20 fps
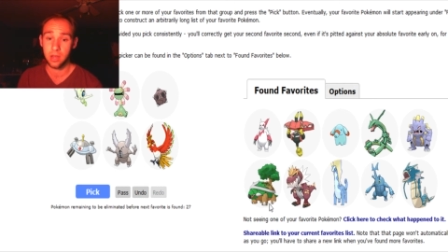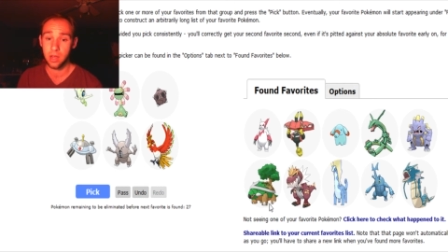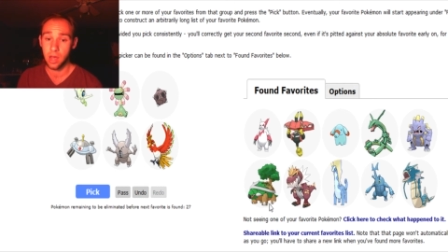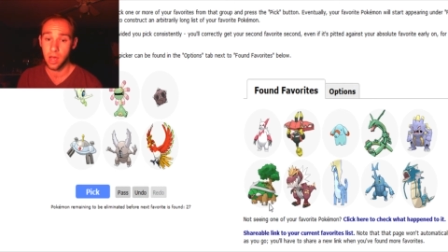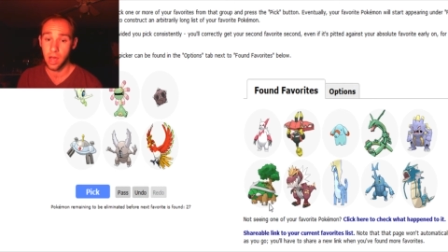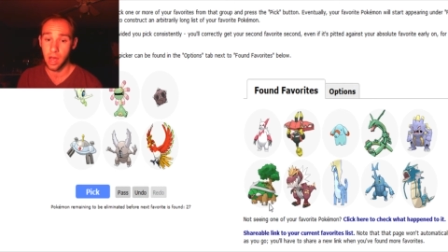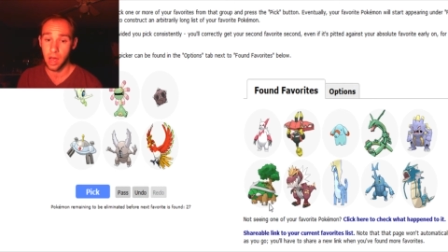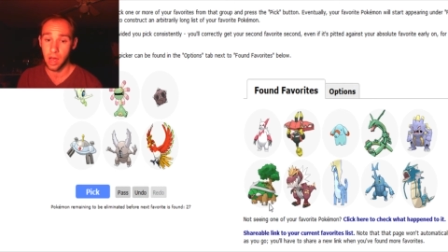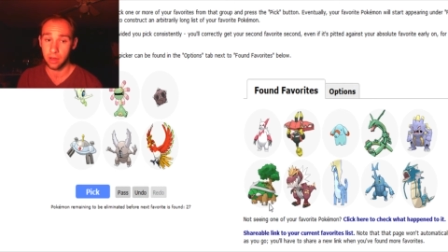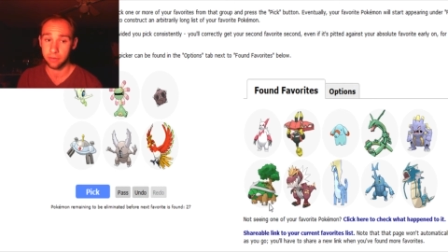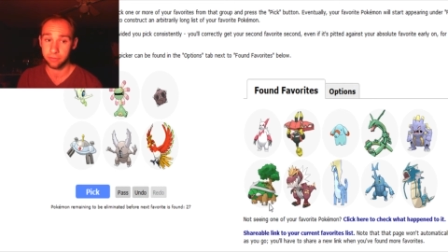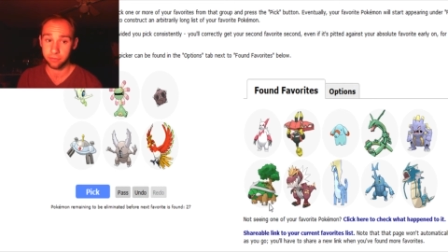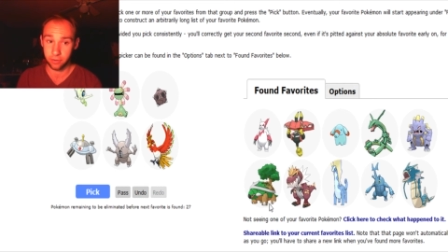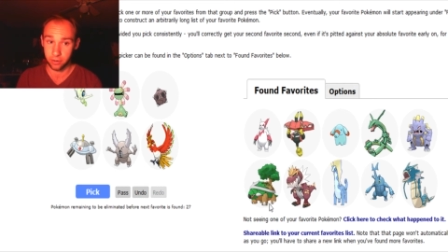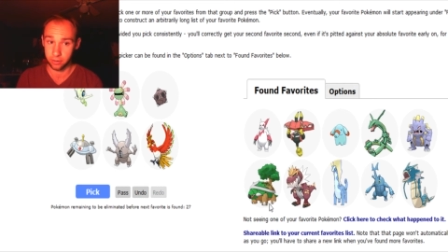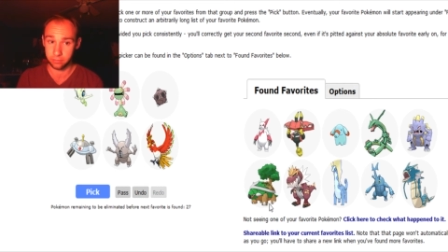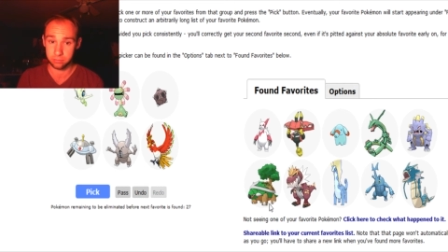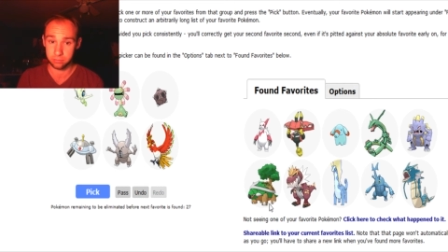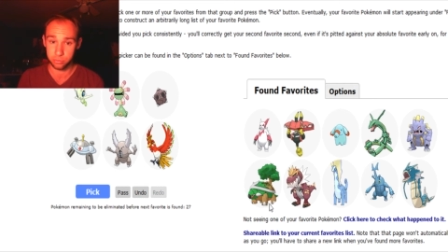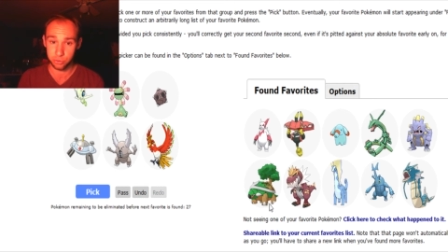Uh, for
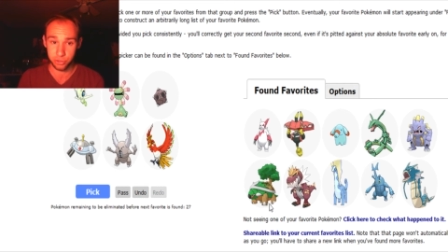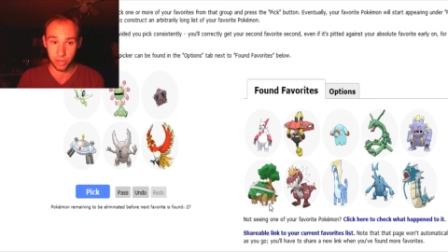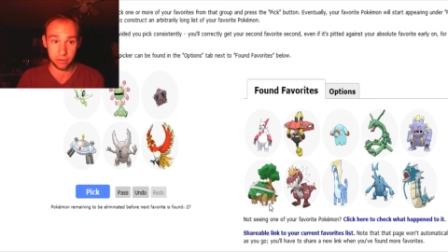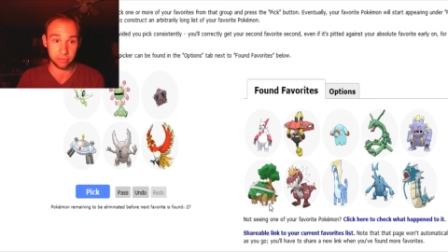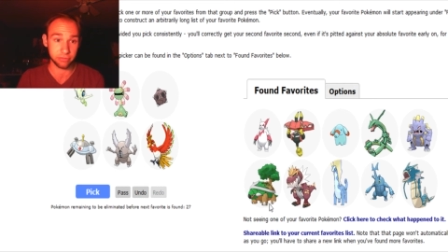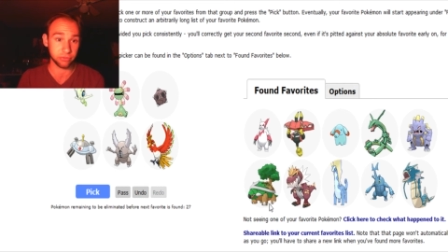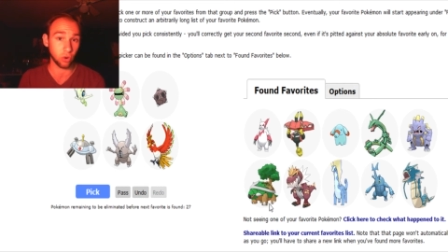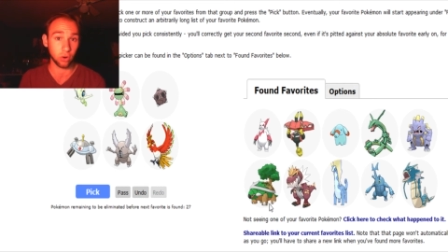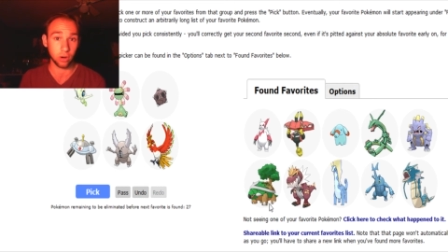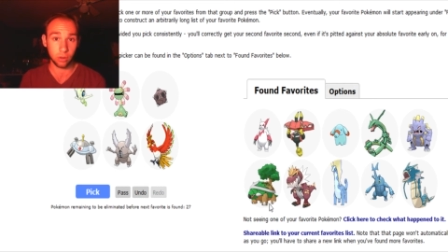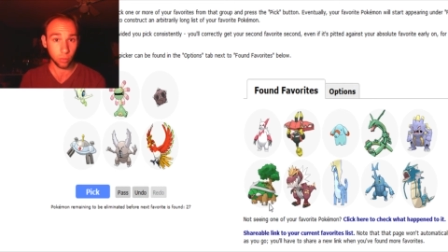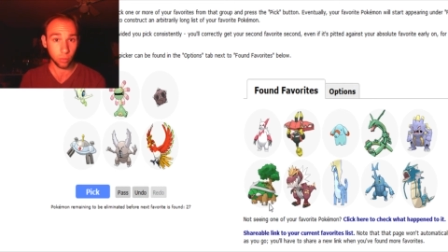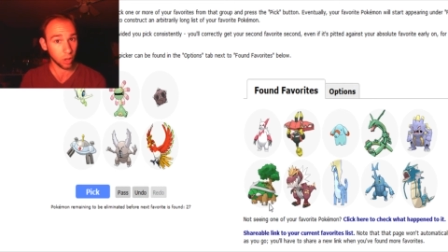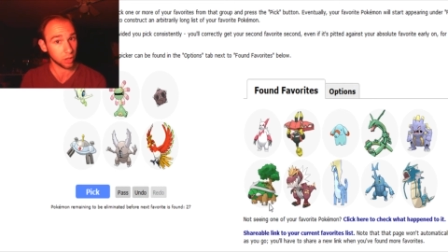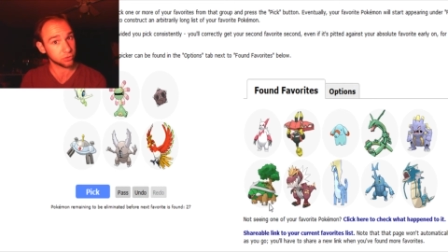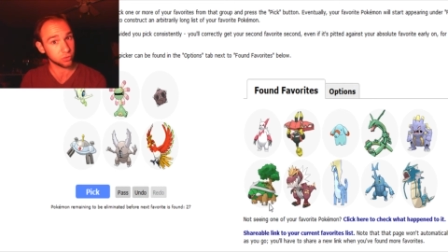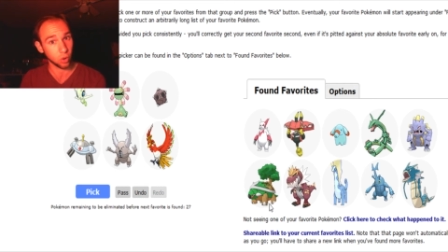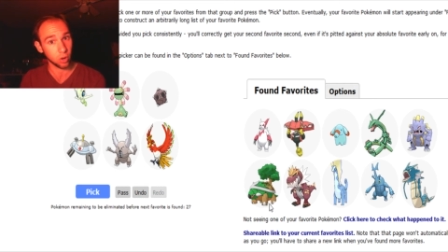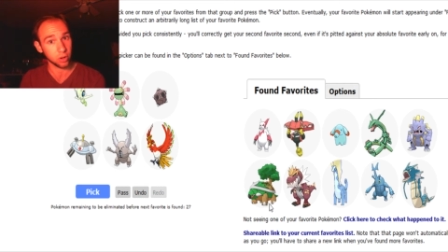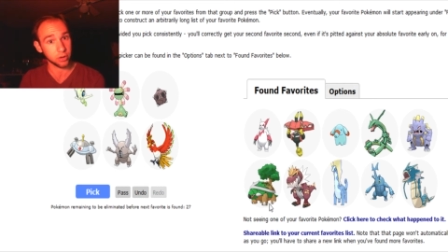Gen four it
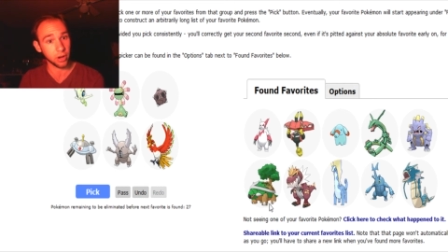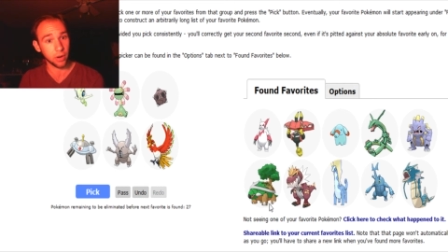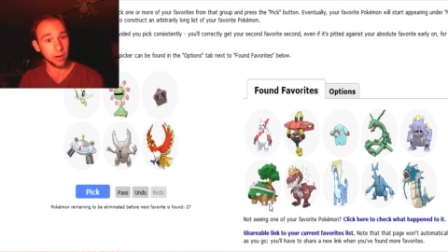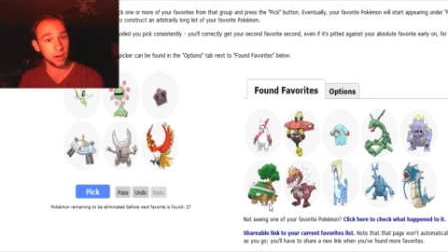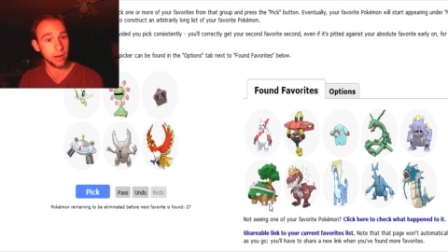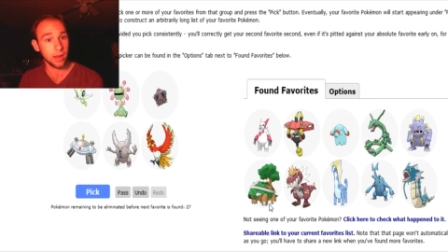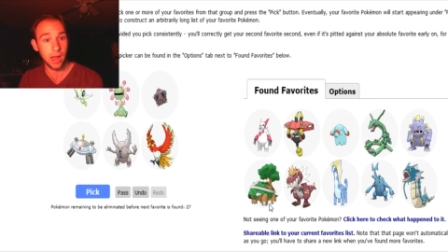was Torterra.